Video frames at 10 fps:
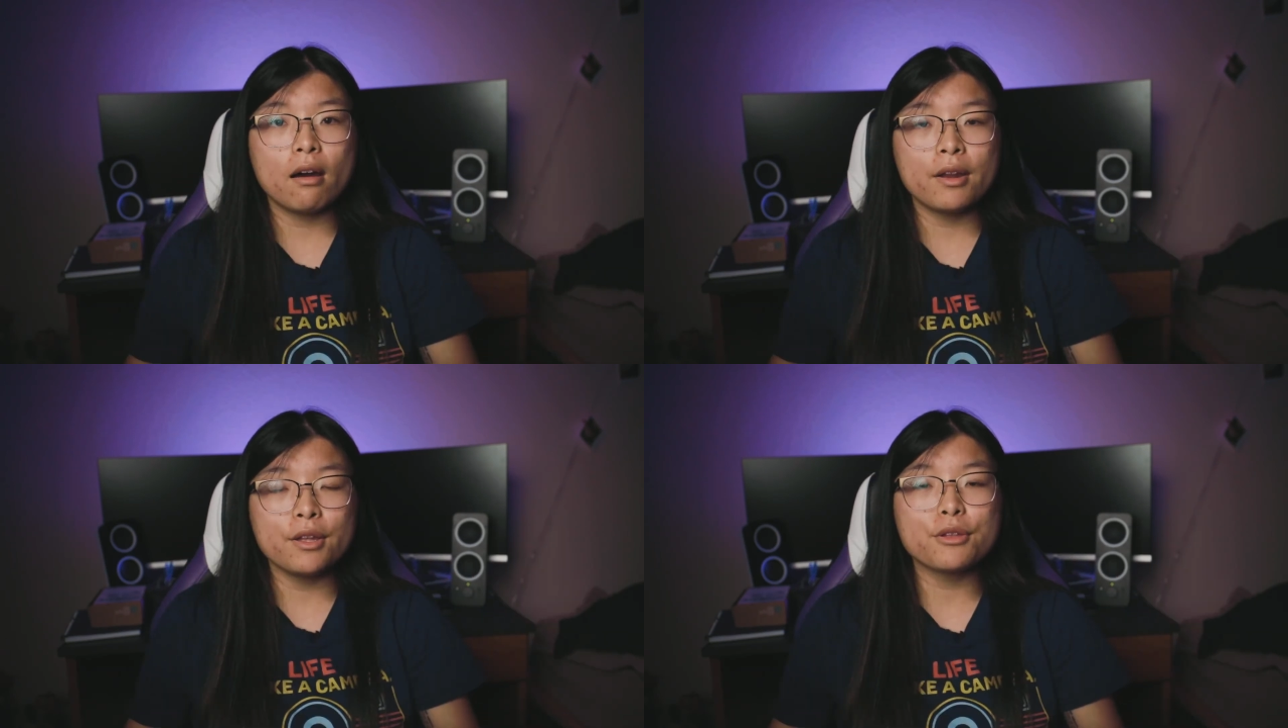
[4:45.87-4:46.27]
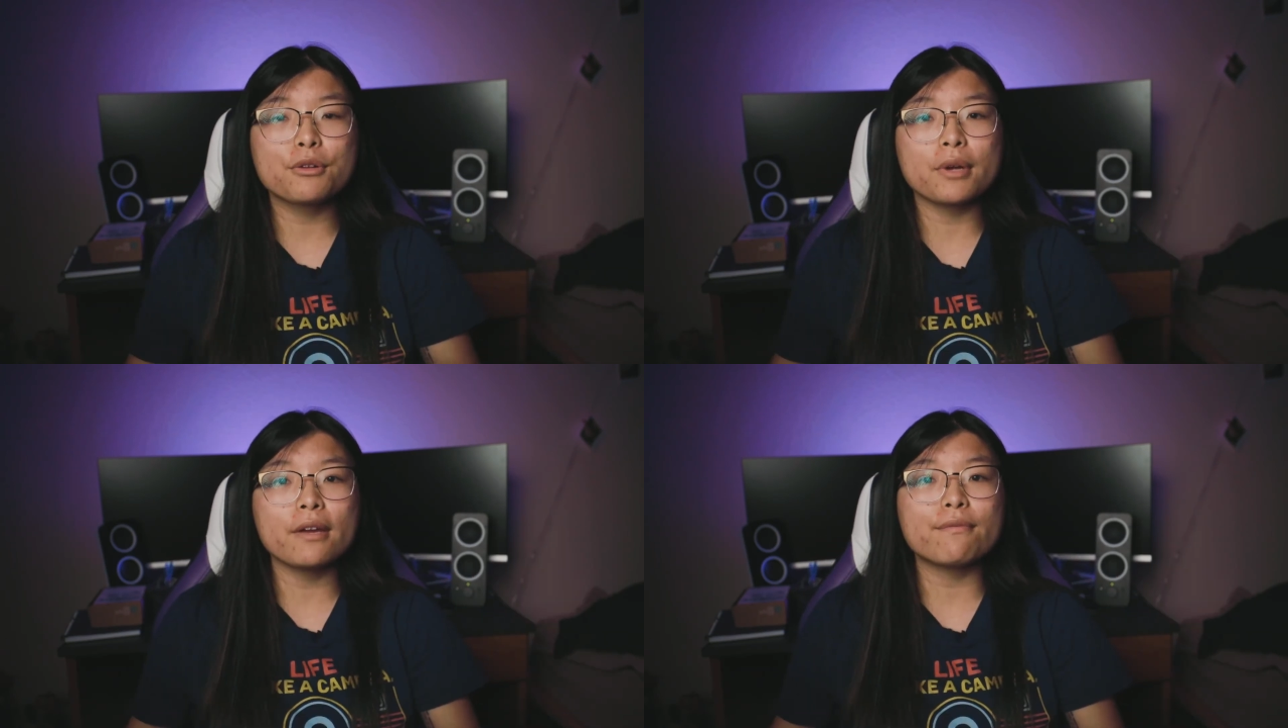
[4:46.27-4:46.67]
Another
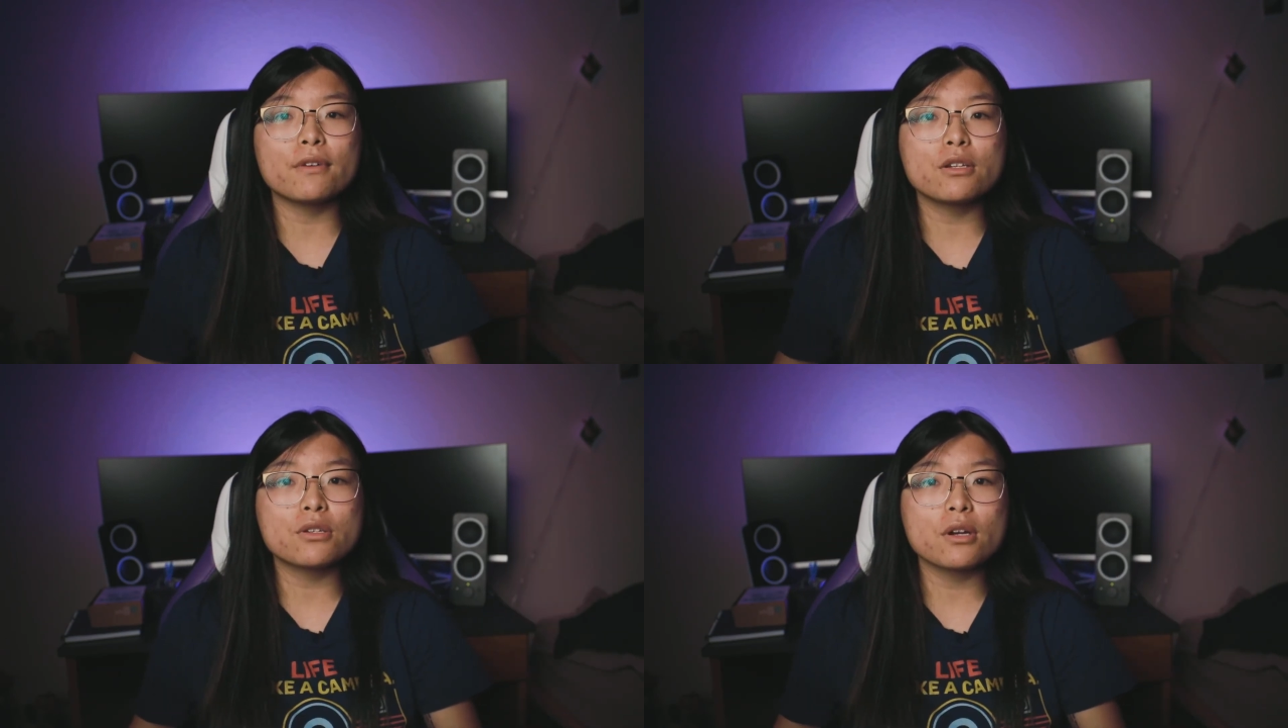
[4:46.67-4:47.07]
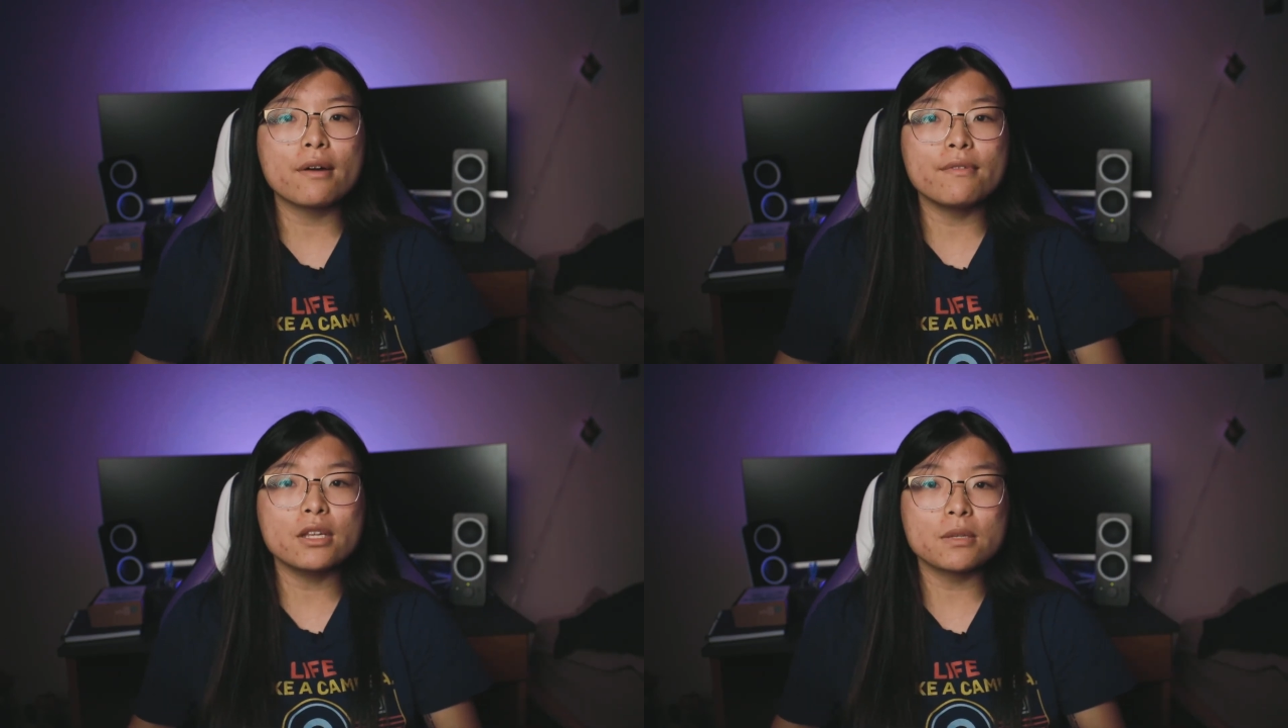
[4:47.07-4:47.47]
great feature
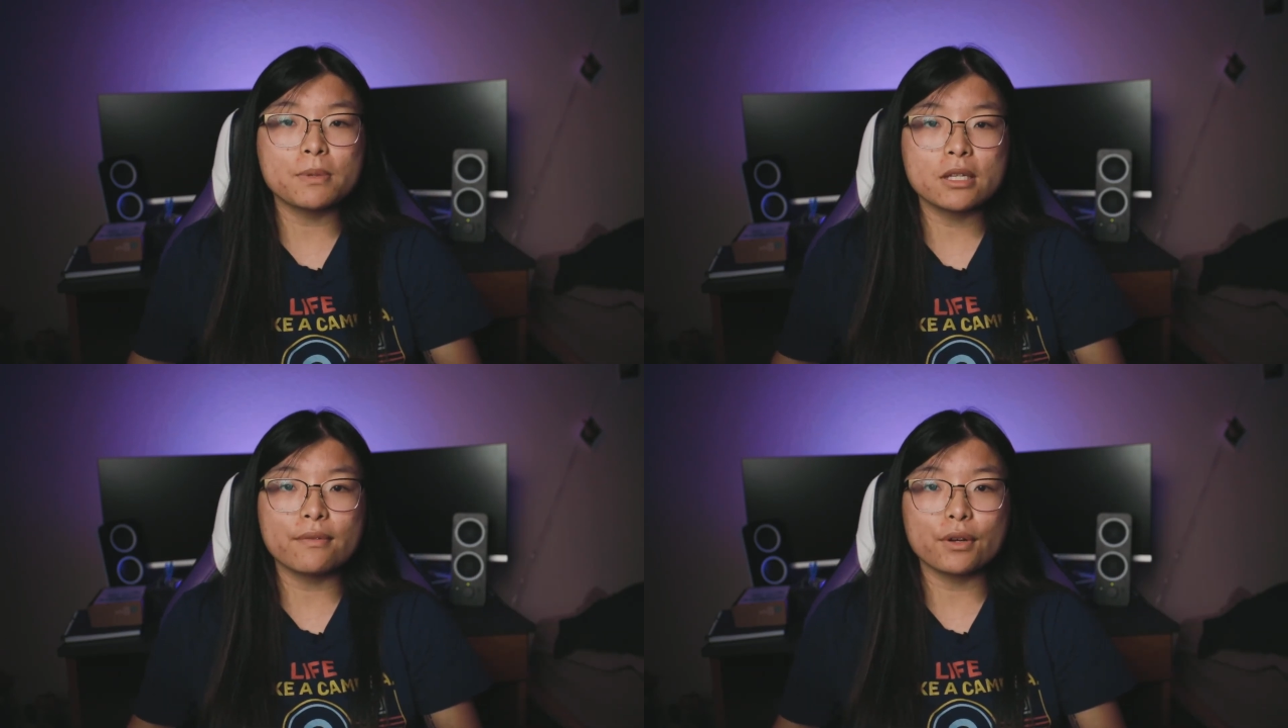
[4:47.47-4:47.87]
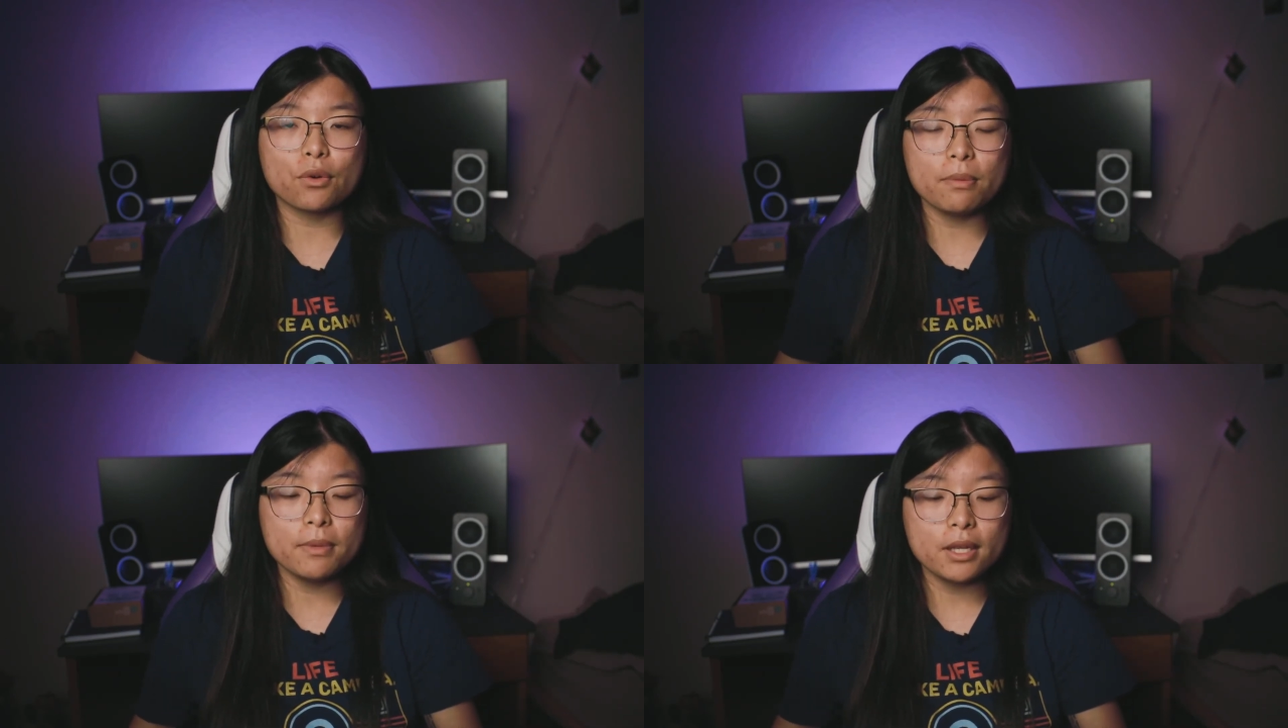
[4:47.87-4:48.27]
of this piece of
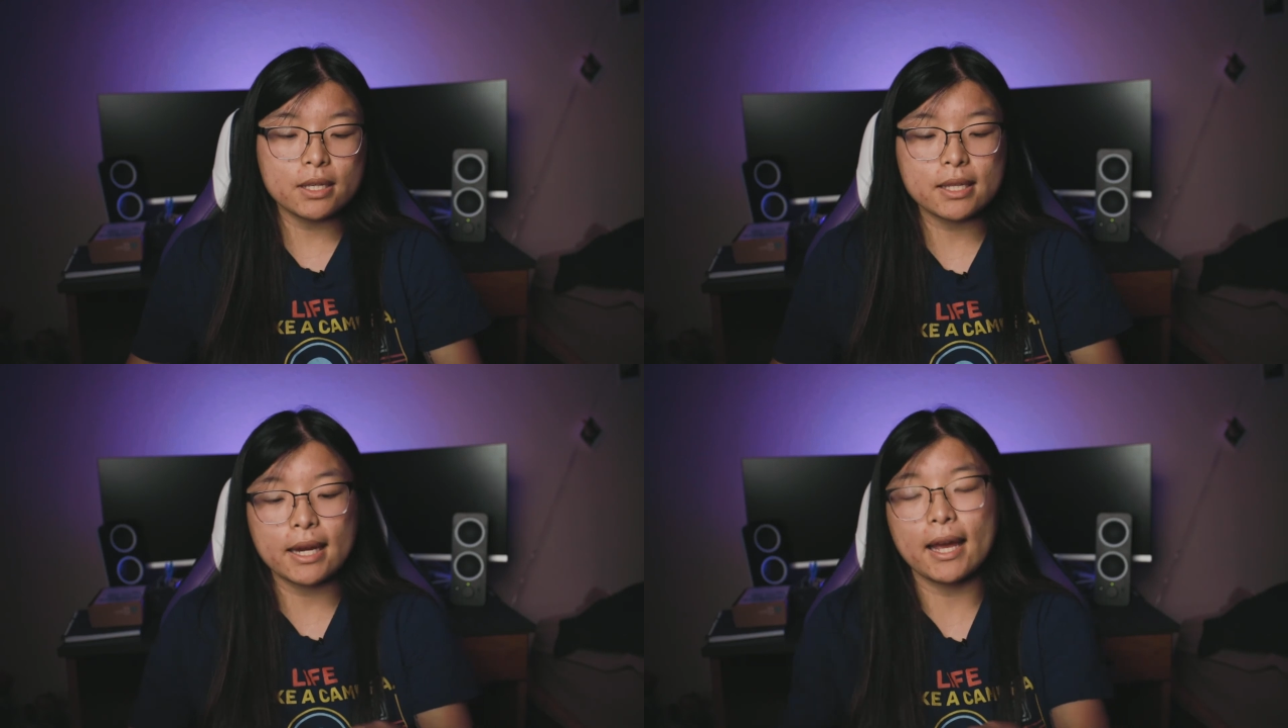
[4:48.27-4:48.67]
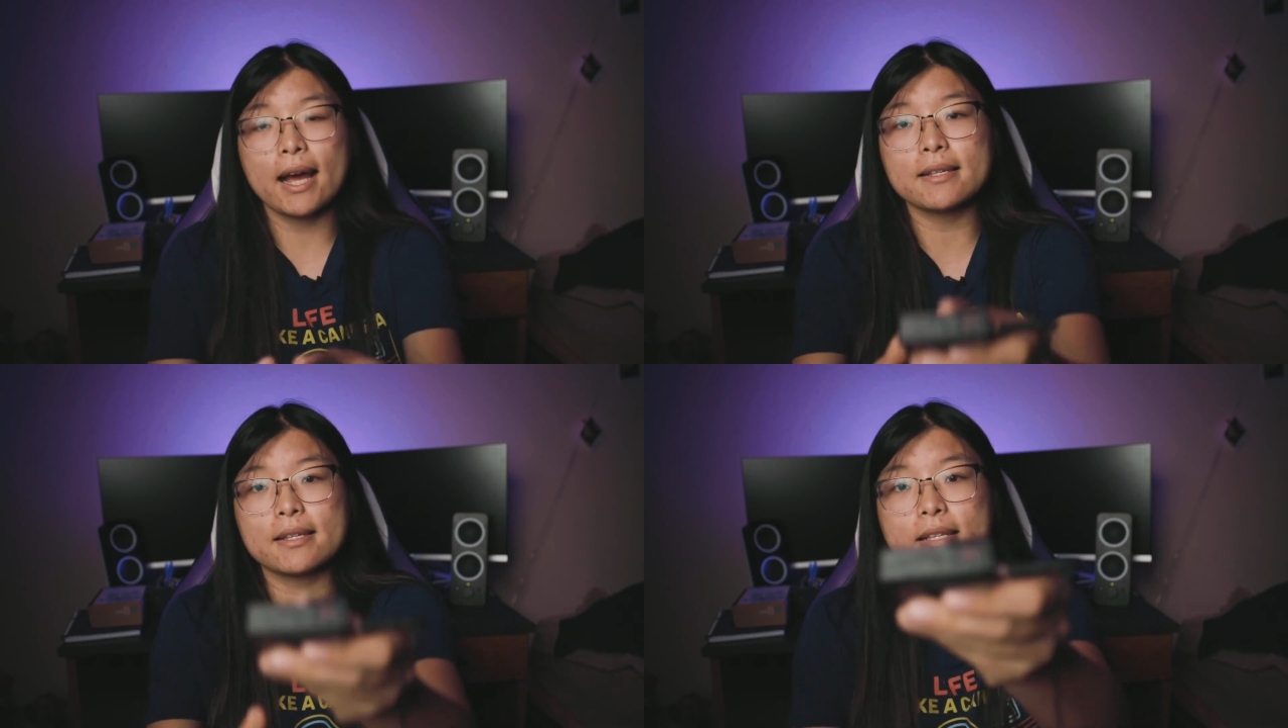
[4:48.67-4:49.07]
equipment is that it has a